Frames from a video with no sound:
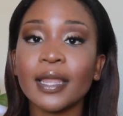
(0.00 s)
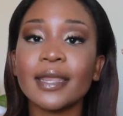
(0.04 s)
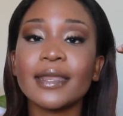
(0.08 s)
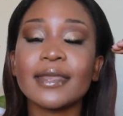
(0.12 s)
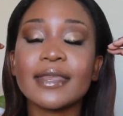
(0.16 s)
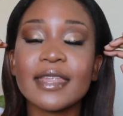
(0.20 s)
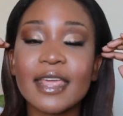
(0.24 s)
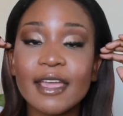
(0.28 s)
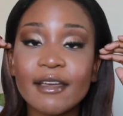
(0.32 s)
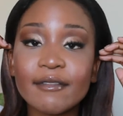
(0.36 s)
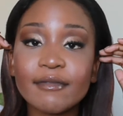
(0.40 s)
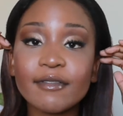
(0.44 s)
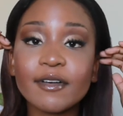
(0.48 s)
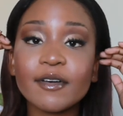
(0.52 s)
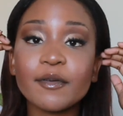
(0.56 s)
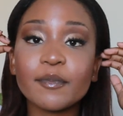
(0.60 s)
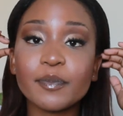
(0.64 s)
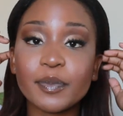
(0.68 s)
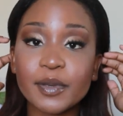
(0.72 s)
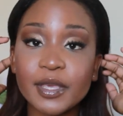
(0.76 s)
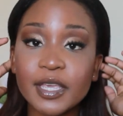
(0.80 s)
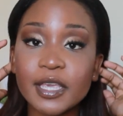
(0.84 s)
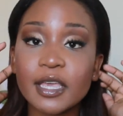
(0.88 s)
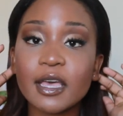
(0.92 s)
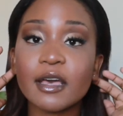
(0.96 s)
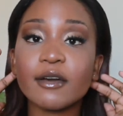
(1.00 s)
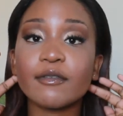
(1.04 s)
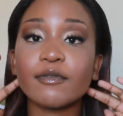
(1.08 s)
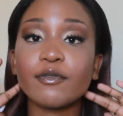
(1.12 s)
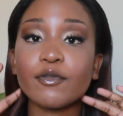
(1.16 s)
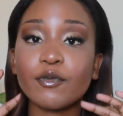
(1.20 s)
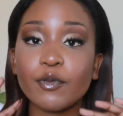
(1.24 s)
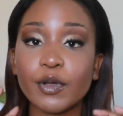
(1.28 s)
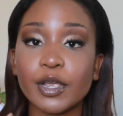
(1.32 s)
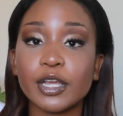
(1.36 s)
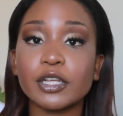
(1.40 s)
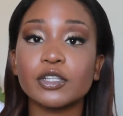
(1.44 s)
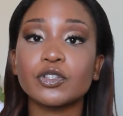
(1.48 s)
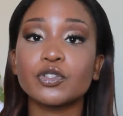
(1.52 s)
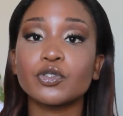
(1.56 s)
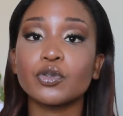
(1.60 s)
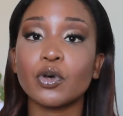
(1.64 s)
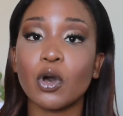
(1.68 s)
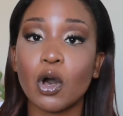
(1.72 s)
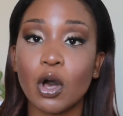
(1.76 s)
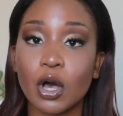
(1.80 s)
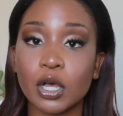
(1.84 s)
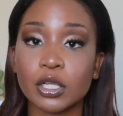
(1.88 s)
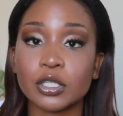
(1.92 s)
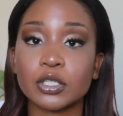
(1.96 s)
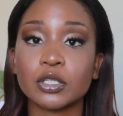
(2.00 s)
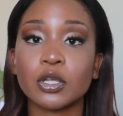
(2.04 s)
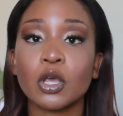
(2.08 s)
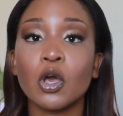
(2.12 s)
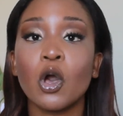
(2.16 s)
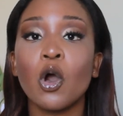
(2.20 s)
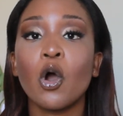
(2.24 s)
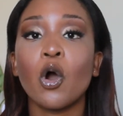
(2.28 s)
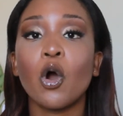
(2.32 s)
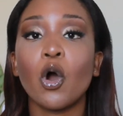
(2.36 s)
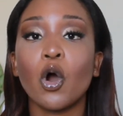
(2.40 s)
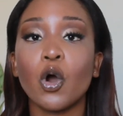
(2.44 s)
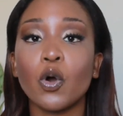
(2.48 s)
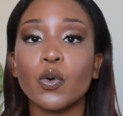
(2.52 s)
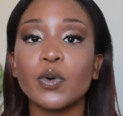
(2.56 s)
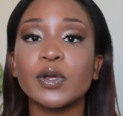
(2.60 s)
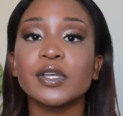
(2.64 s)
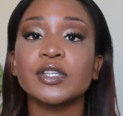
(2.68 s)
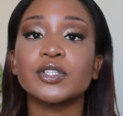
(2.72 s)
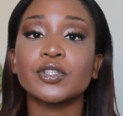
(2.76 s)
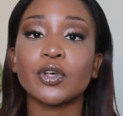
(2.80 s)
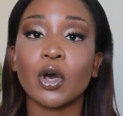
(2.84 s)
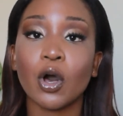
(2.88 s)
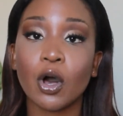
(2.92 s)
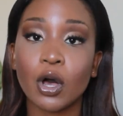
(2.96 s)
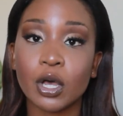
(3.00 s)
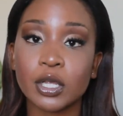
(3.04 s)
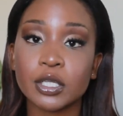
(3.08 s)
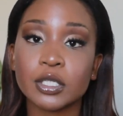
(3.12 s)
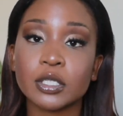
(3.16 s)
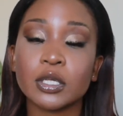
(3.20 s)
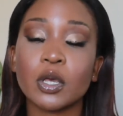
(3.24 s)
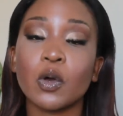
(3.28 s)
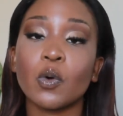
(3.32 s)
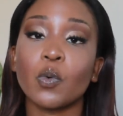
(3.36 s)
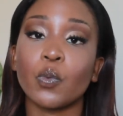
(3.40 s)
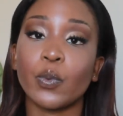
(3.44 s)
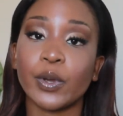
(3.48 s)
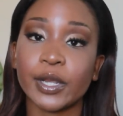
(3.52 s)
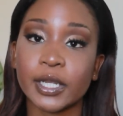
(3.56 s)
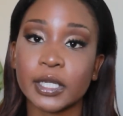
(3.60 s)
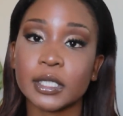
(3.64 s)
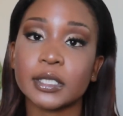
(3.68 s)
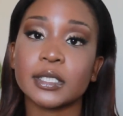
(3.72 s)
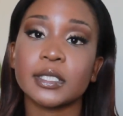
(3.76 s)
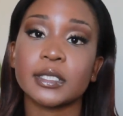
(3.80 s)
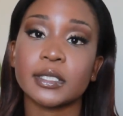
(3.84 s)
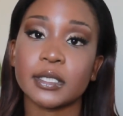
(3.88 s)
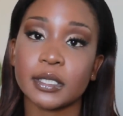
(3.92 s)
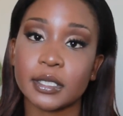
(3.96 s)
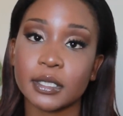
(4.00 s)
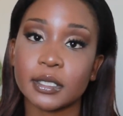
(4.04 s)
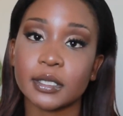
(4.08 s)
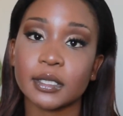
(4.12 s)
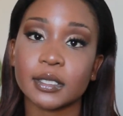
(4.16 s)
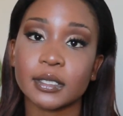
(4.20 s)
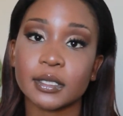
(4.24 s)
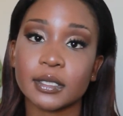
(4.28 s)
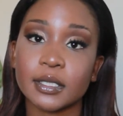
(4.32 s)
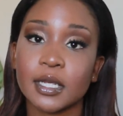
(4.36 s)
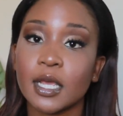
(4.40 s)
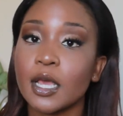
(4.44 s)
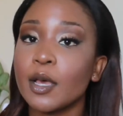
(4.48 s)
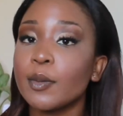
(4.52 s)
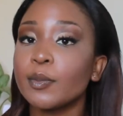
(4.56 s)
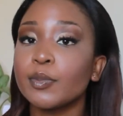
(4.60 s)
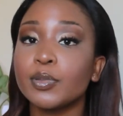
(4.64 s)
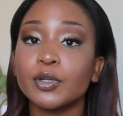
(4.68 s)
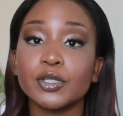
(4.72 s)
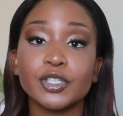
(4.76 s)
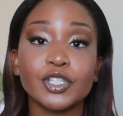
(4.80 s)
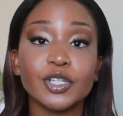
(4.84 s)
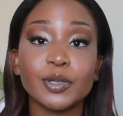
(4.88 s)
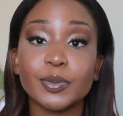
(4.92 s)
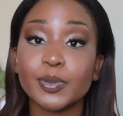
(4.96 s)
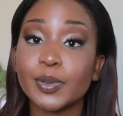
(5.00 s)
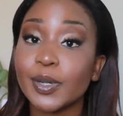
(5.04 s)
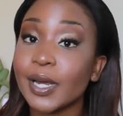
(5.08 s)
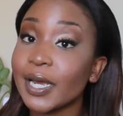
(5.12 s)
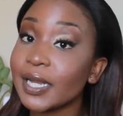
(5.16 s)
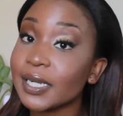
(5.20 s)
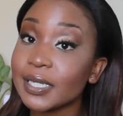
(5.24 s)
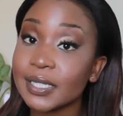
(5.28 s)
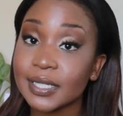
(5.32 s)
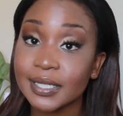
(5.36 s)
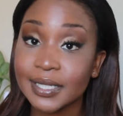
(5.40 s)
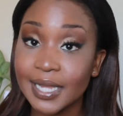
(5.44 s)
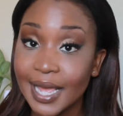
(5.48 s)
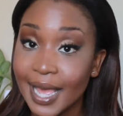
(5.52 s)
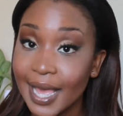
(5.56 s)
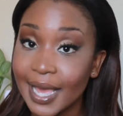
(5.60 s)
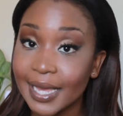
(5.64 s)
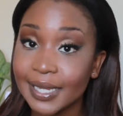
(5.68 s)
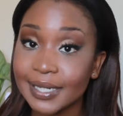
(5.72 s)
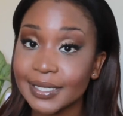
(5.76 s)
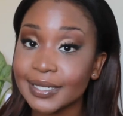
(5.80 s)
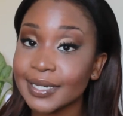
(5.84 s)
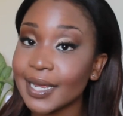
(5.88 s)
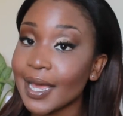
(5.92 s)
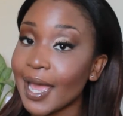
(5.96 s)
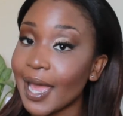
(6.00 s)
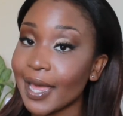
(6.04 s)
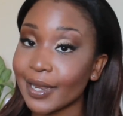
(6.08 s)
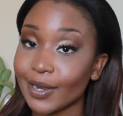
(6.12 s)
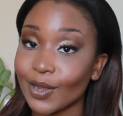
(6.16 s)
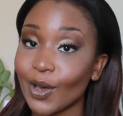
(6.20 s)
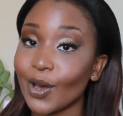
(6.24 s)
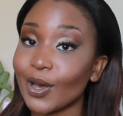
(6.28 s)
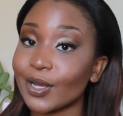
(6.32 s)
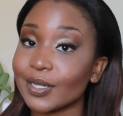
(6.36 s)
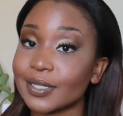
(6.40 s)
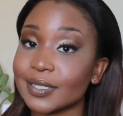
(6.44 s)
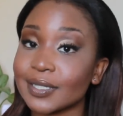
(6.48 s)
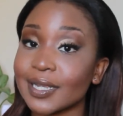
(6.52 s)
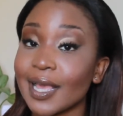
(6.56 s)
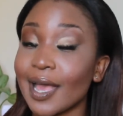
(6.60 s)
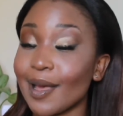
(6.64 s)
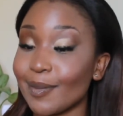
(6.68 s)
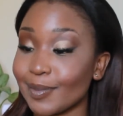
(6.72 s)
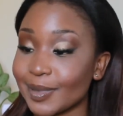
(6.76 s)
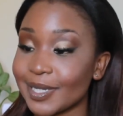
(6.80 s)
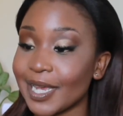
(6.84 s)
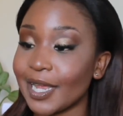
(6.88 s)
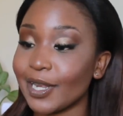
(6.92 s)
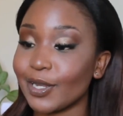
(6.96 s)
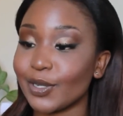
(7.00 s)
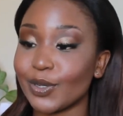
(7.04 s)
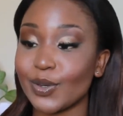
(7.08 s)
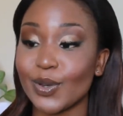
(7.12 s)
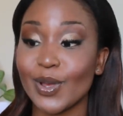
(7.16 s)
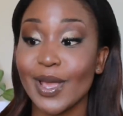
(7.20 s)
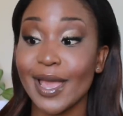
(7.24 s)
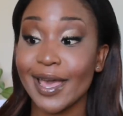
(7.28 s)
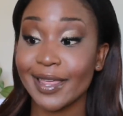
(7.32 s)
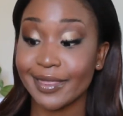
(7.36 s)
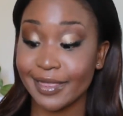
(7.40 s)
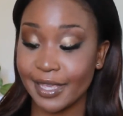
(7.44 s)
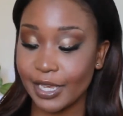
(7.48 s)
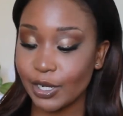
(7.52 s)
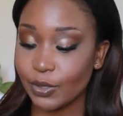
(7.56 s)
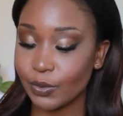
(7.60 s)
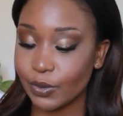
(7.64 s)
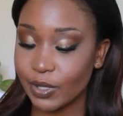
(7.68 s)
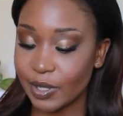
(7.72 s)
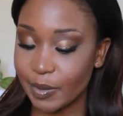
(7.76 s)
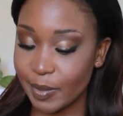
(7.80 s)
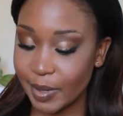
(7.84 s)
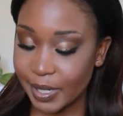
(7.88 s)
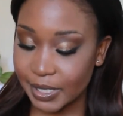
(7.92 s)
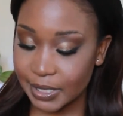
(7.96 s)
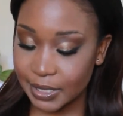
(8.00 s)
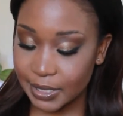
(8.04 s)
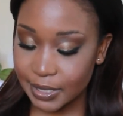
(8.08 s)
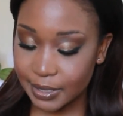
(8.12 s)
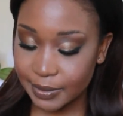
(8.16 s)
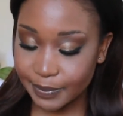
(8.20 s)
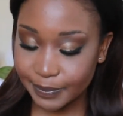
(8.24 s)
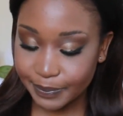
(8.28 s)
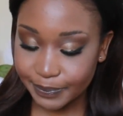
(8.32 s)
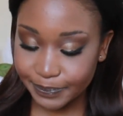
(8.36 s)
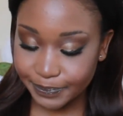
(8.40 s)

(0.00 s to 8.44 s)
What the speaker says: Never be afraid to ask. Always ask when it's needed. Put your pride aside and ask. I'm telling you, they know the best.